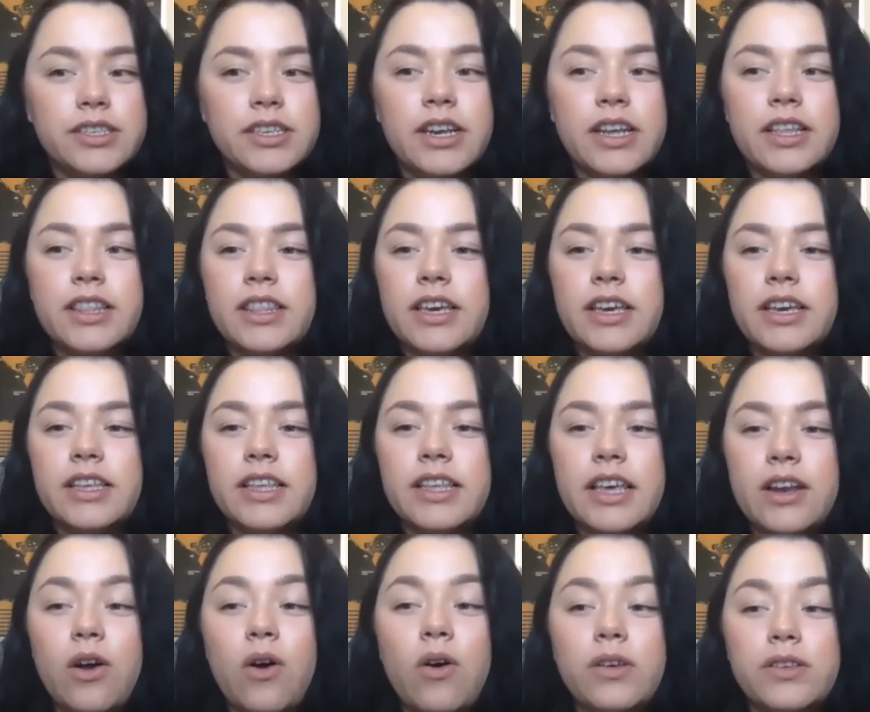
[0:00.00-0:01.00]
And I think
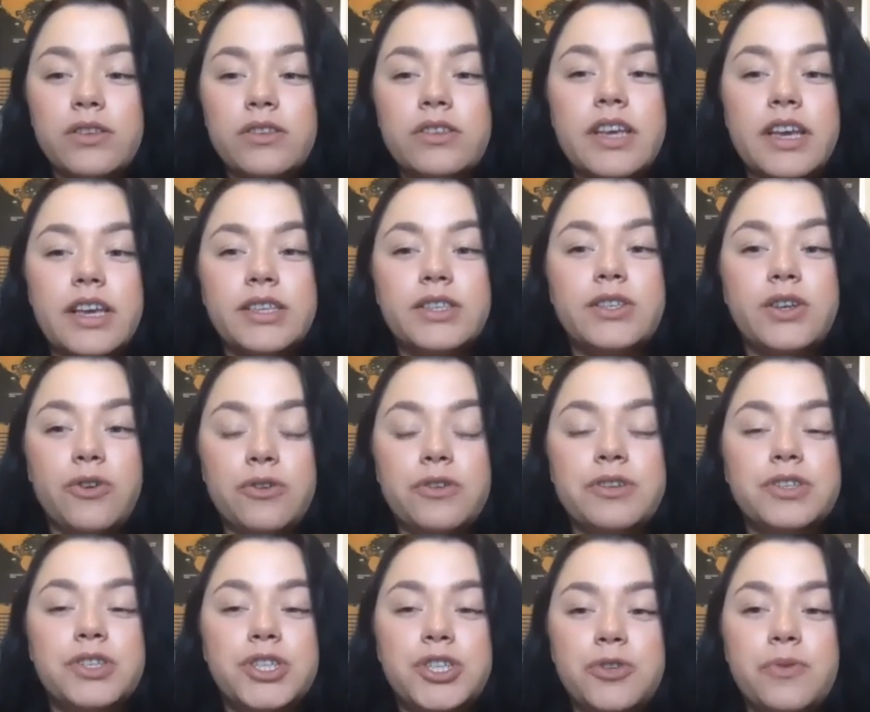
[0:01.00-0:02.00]
it also takes
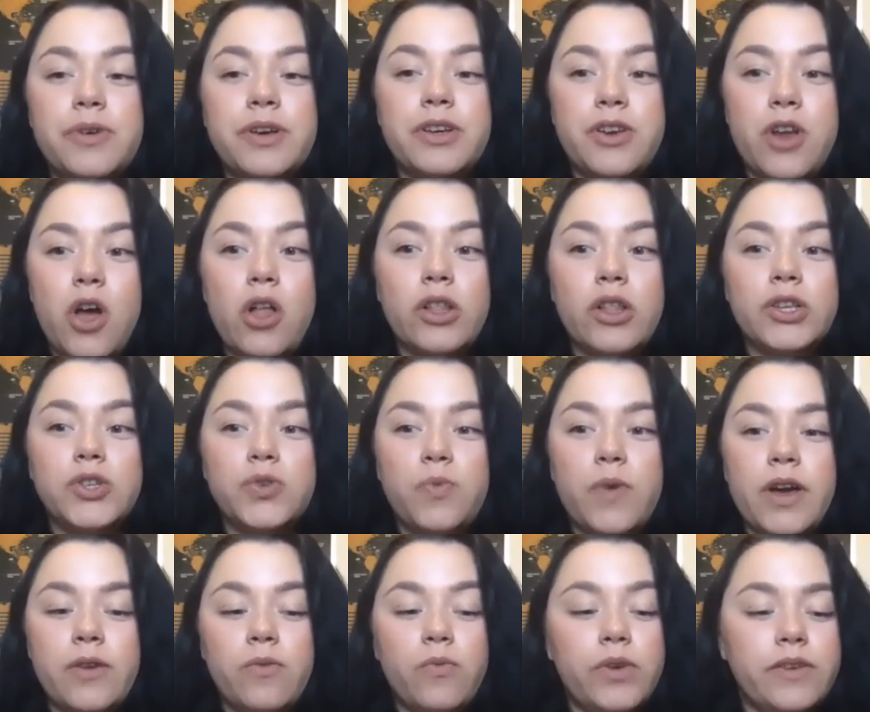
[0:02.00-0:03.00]
courage to acknowledge
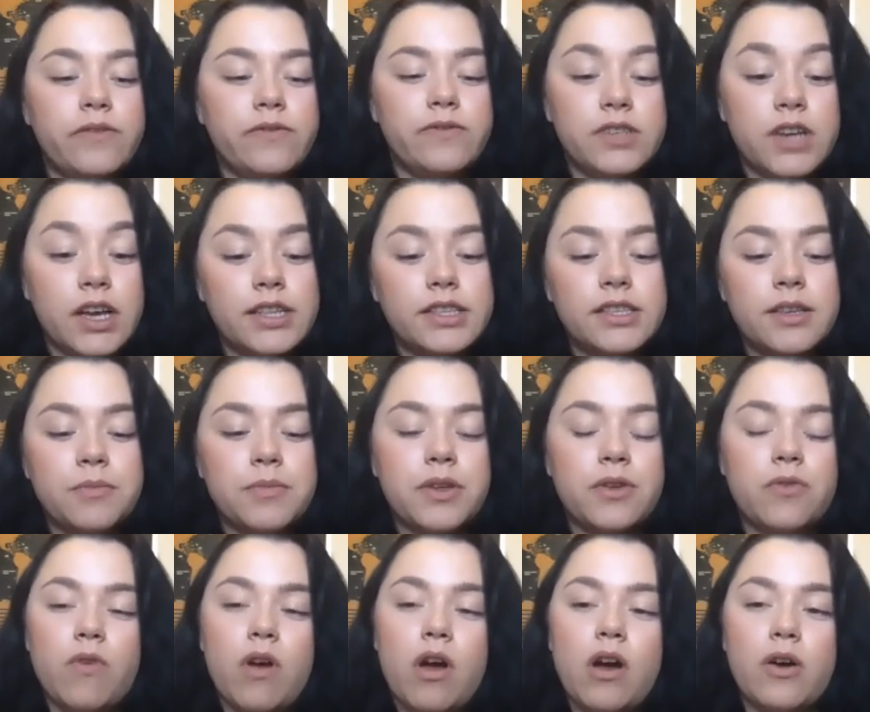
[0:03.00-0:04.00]
when we've done
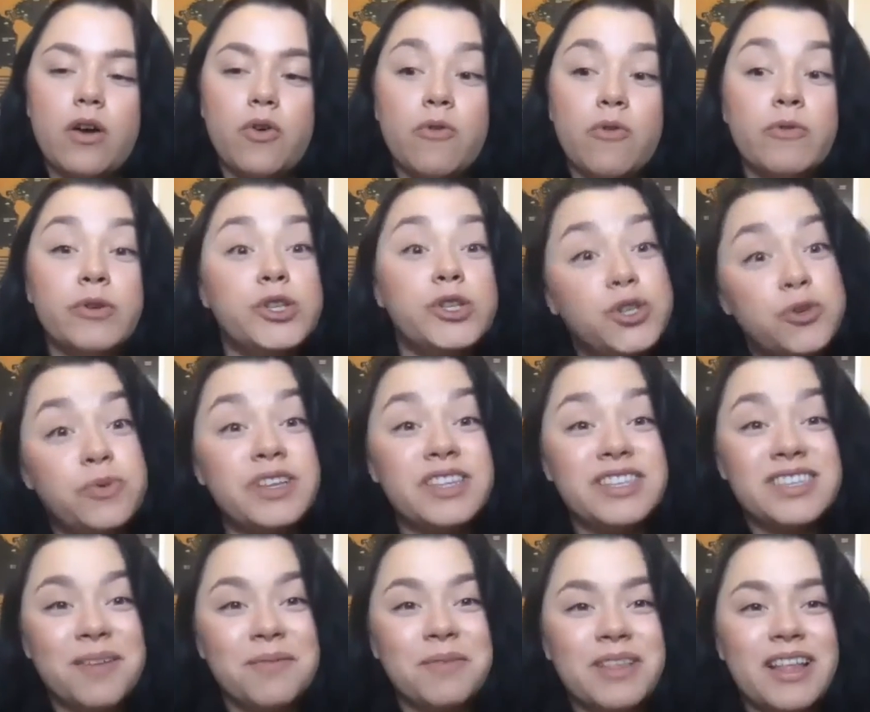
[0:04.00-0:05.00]
something wrong, or we're doing
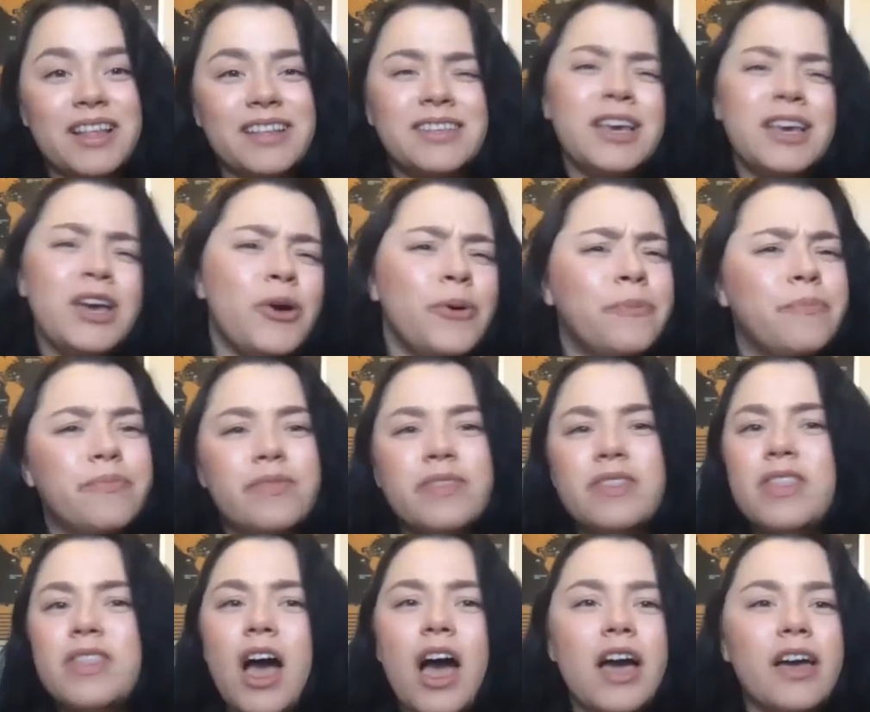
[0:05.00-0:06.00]
something that's
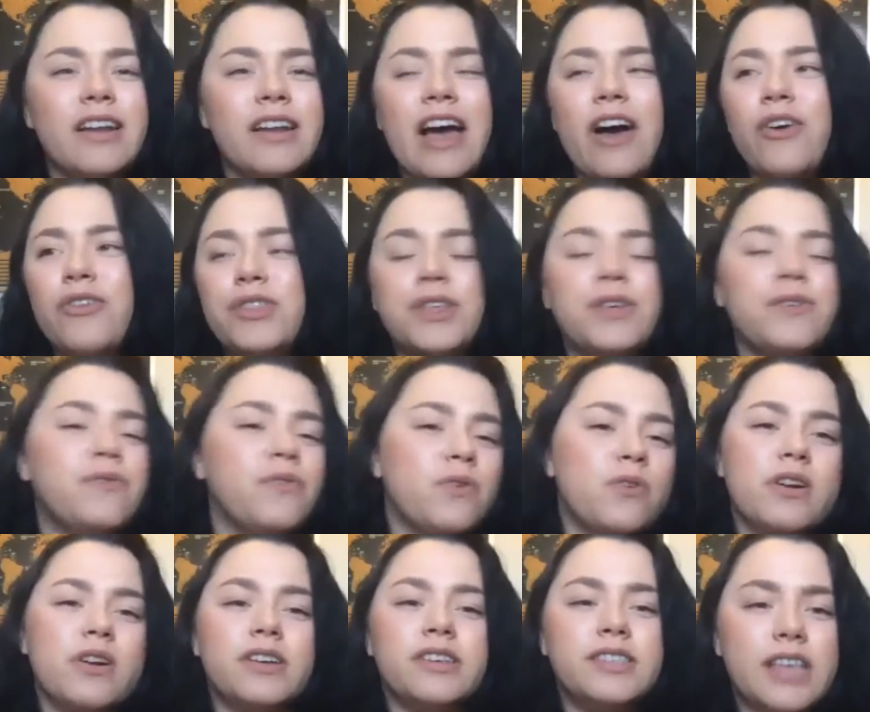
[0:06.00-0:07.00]
not healthy for
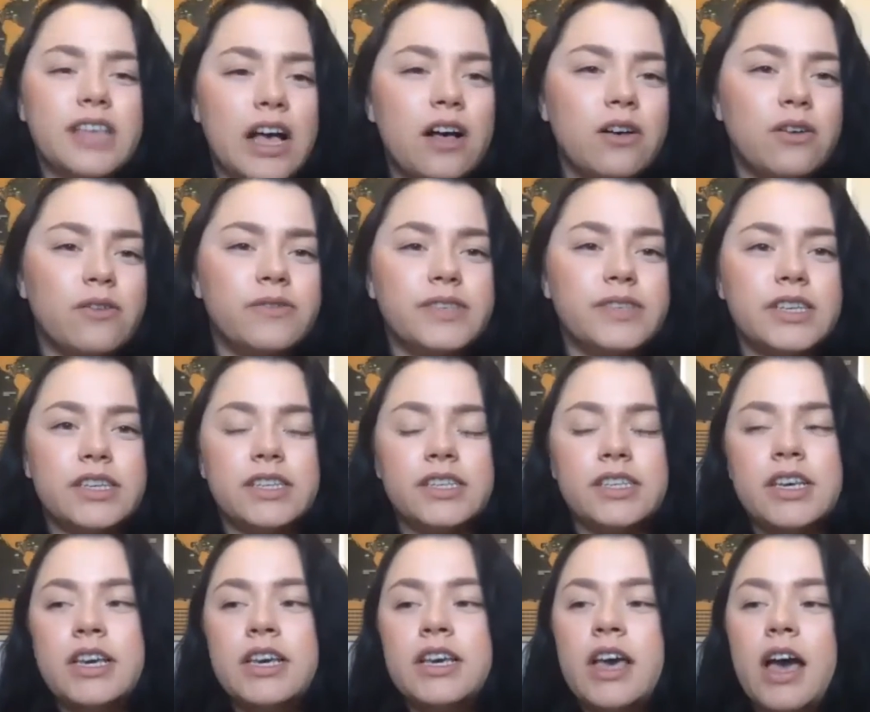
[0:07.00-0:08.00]
ourselves. And
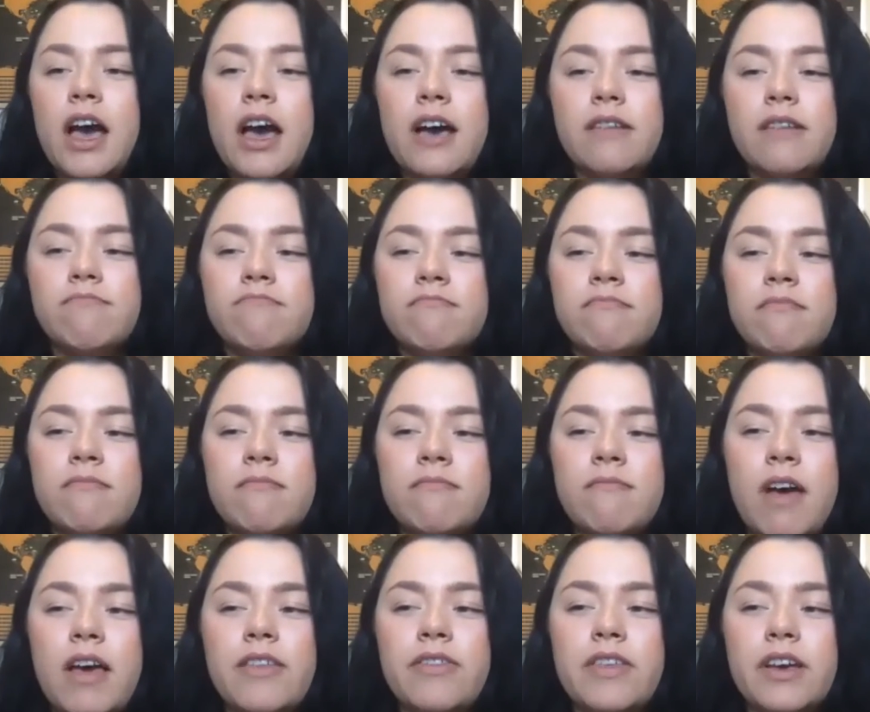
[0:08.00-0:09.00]

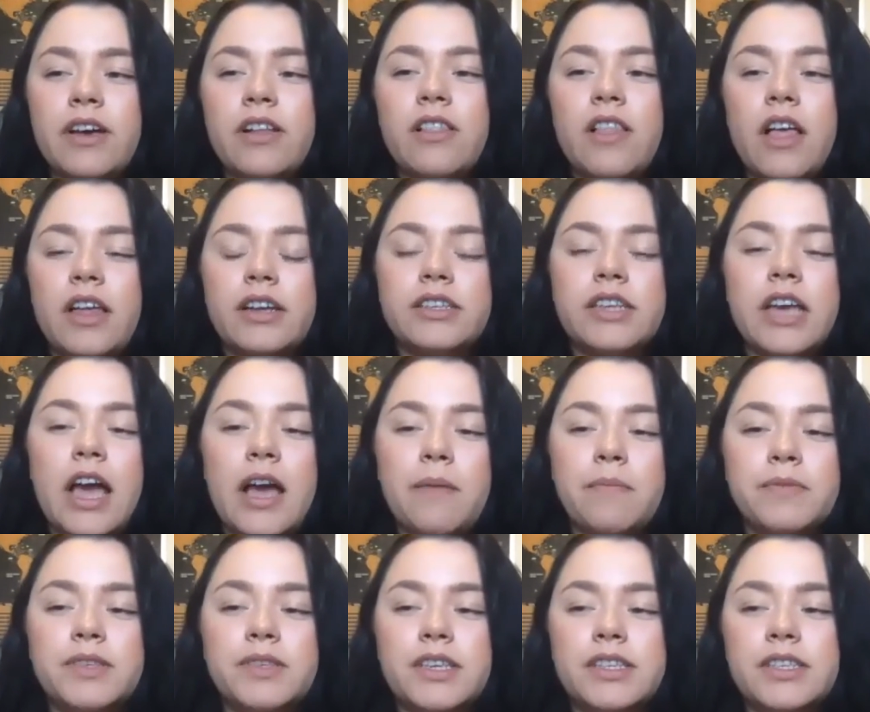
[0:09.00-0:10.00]
I think a lot of
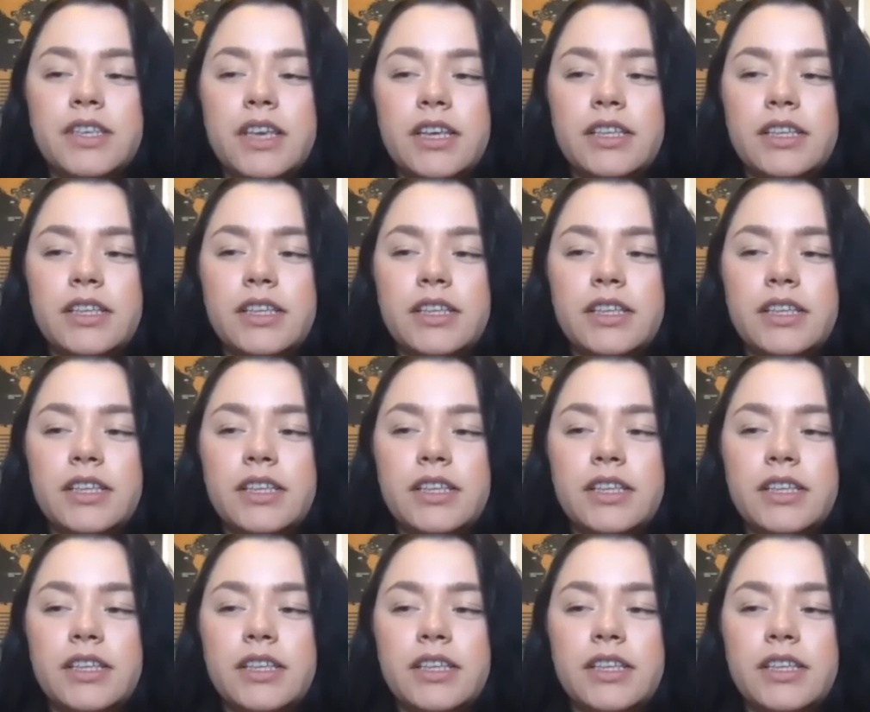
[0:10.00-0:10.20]
times it's